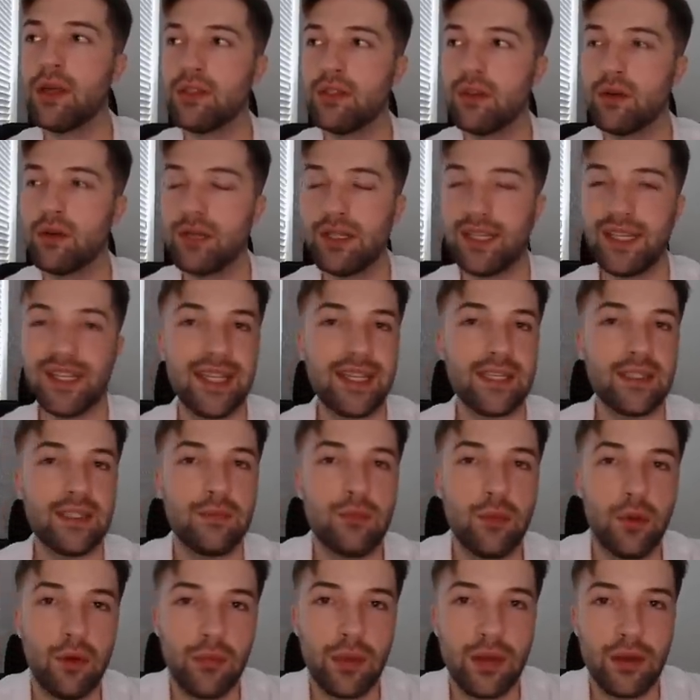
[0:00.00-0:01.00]
Dalton Kincaid's
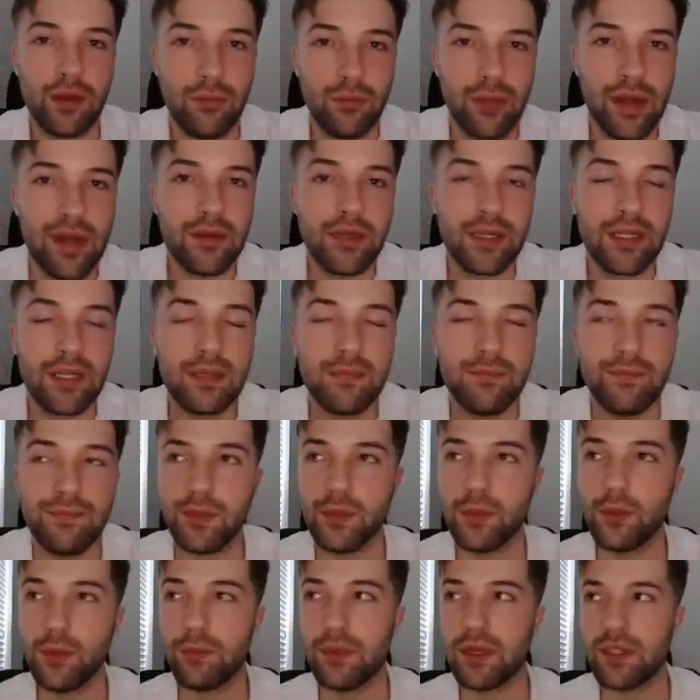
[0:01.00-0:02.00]
more well-rounded.
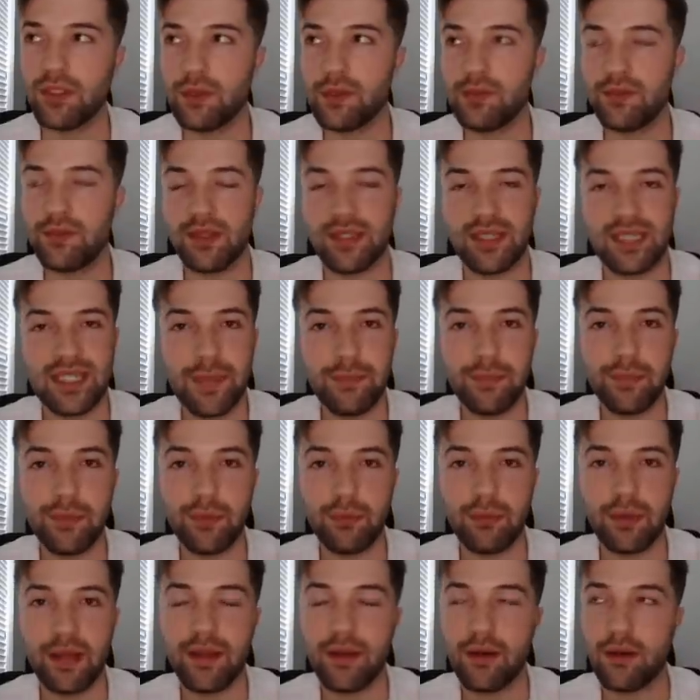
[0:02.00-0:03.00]
Luke Musgrave's a deep
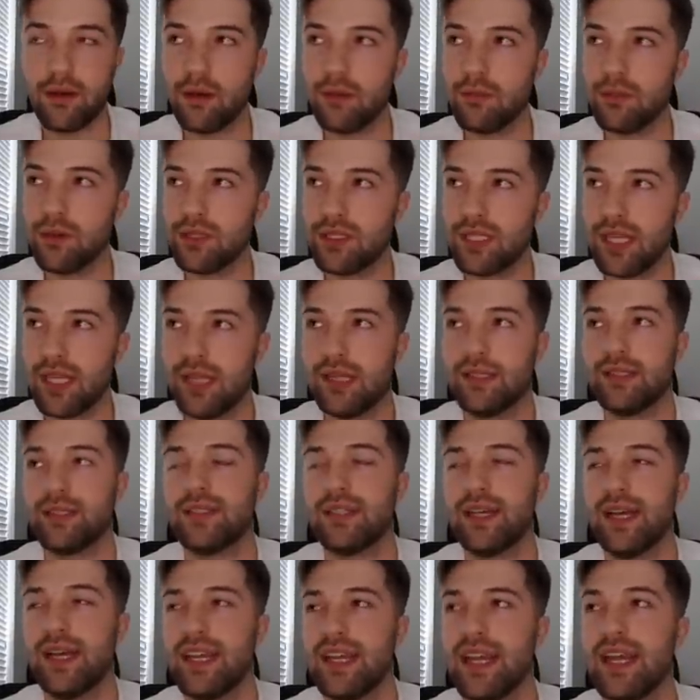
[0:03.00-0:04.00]
threat almost as a
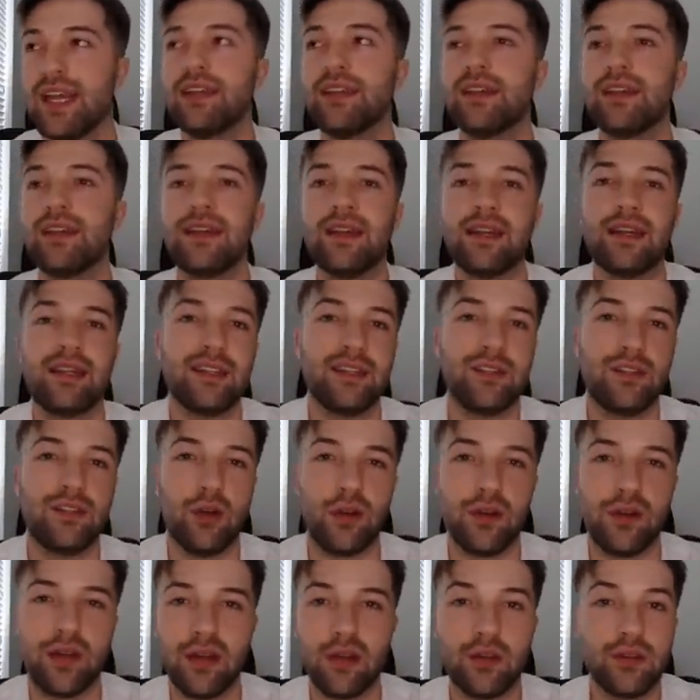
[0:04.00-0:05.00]
tight end. And then
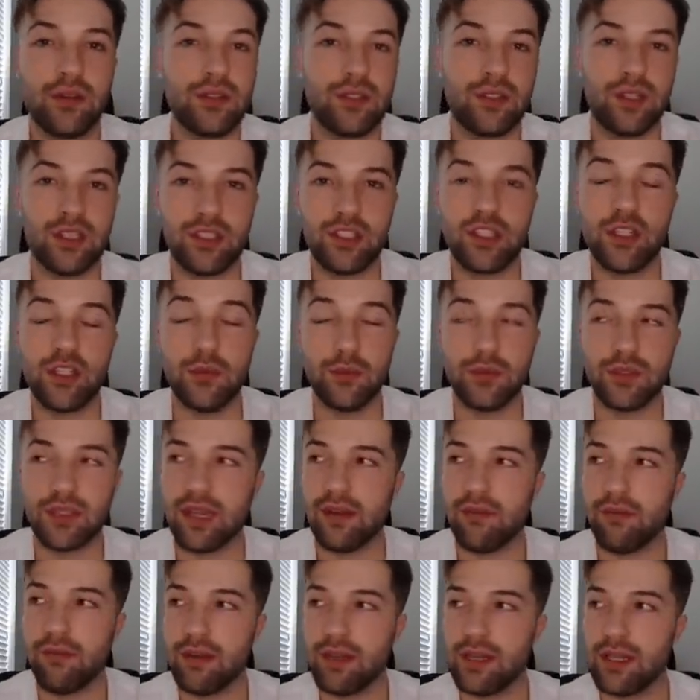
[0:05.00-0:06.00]
Darnell is just
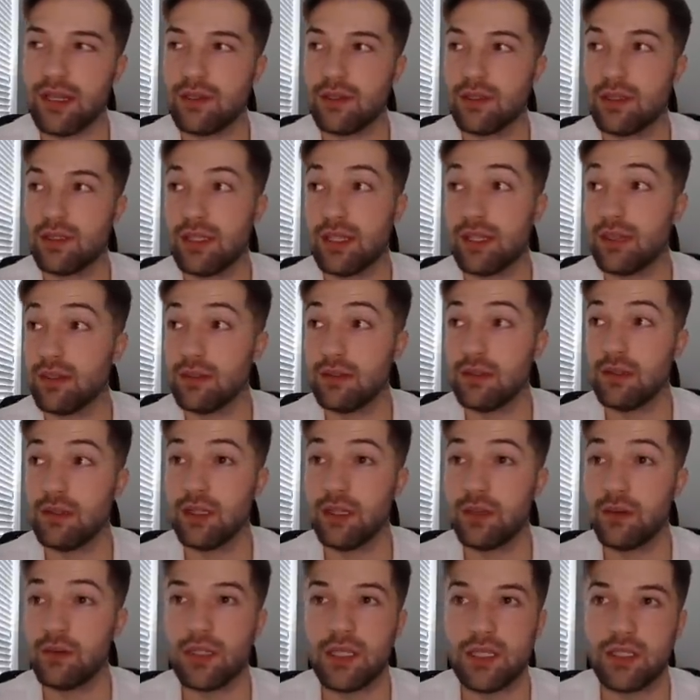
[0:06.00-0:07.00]
270. So he's
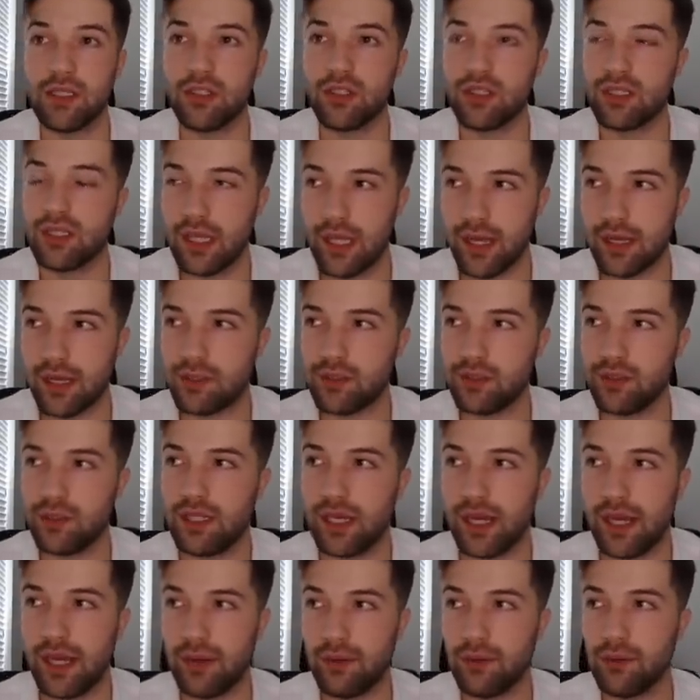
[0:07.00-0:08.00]
literally just an extra
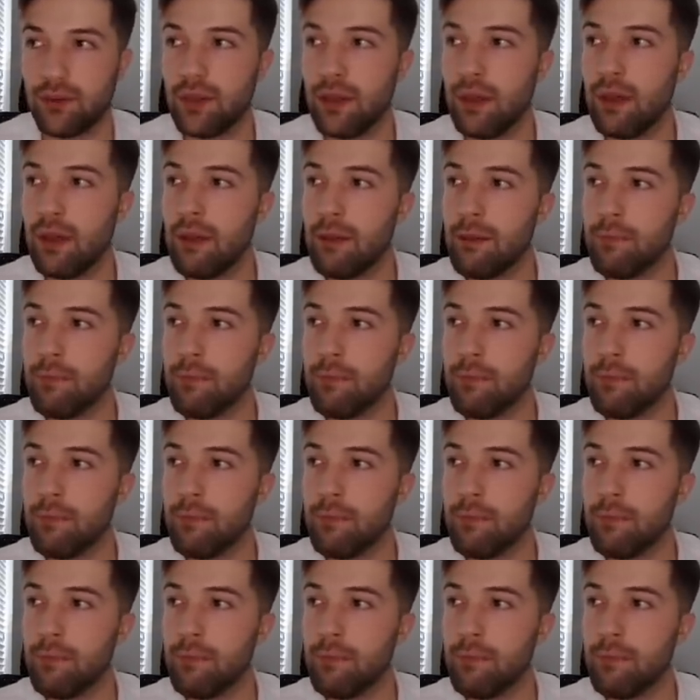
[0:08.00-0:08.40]
tackle.